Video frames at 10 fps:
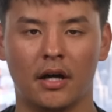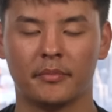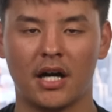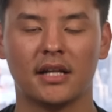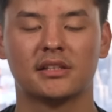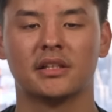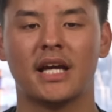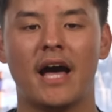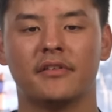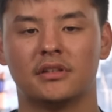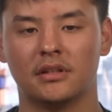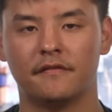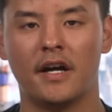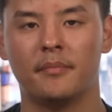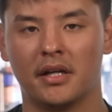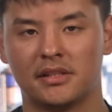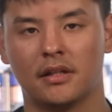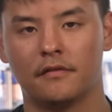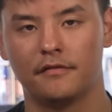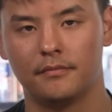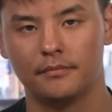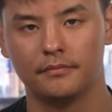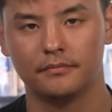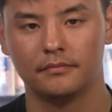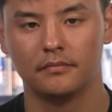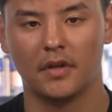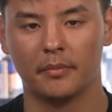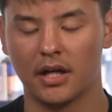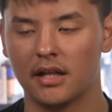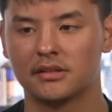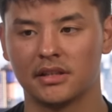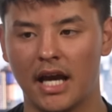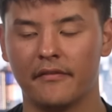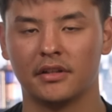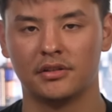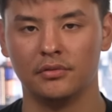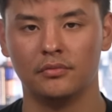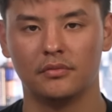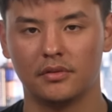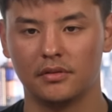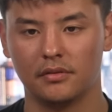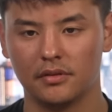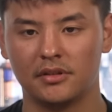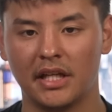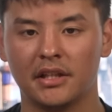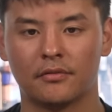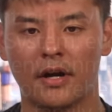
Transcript: I'm constantly having to defend myself. I'm constantly having to state the